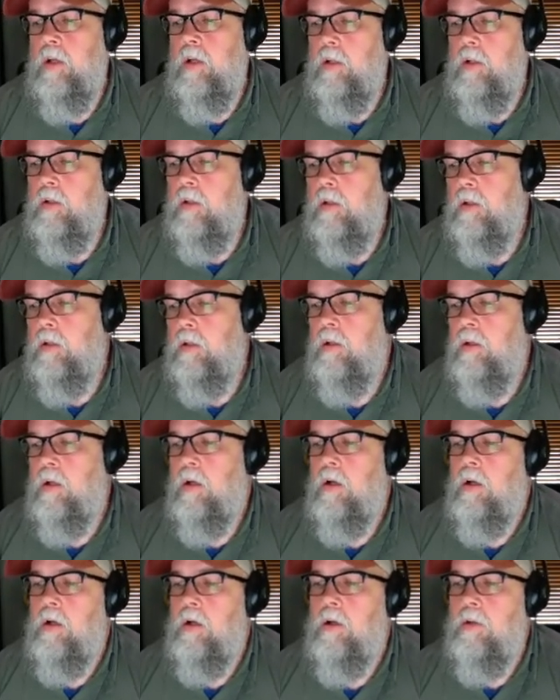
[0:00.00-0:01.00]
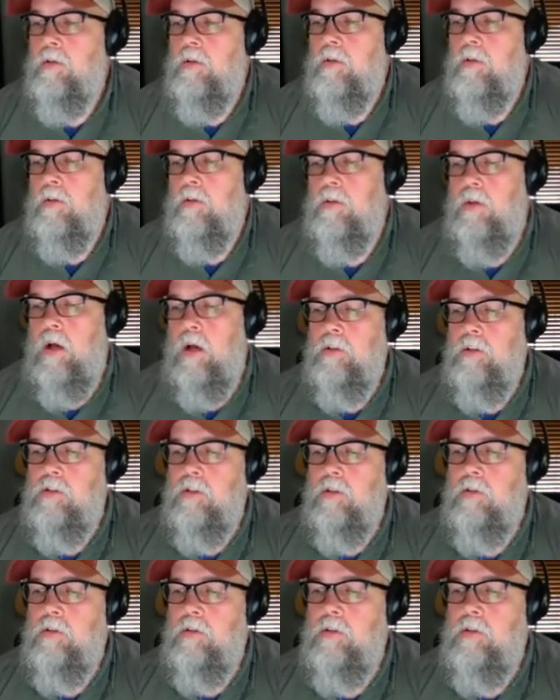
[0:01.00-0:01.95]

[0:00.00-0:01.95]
And then uh, thoughts on